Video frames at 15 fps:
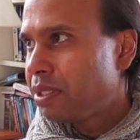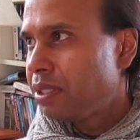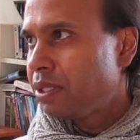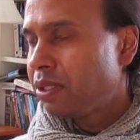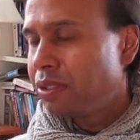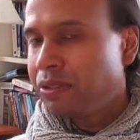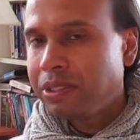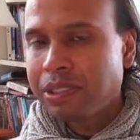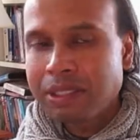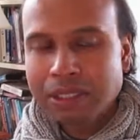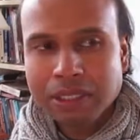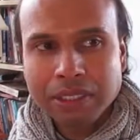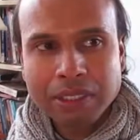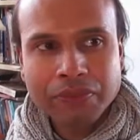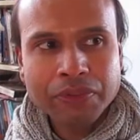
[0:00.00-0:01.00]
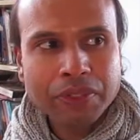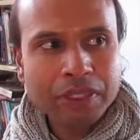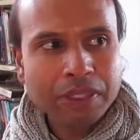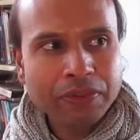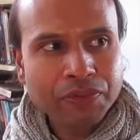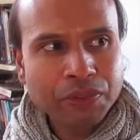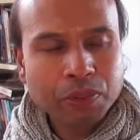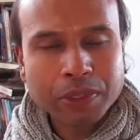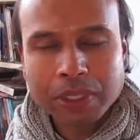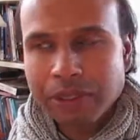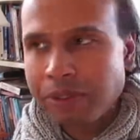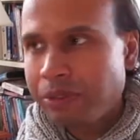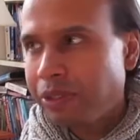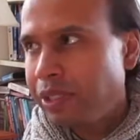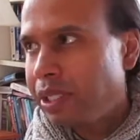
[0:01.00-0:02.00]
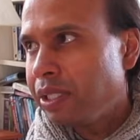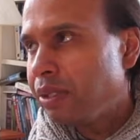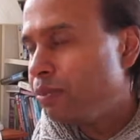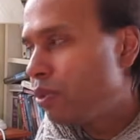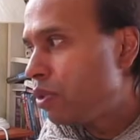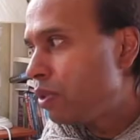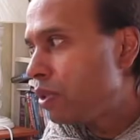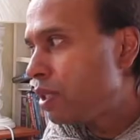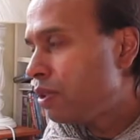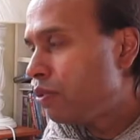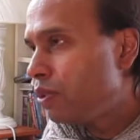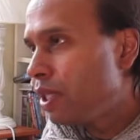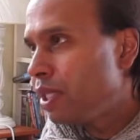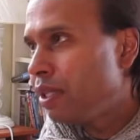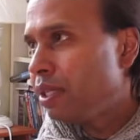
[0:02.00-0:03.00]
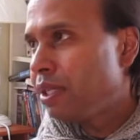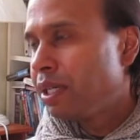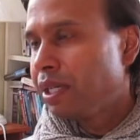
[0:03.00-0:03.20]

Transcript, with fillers: You know, just if you if you want to read, or you can read,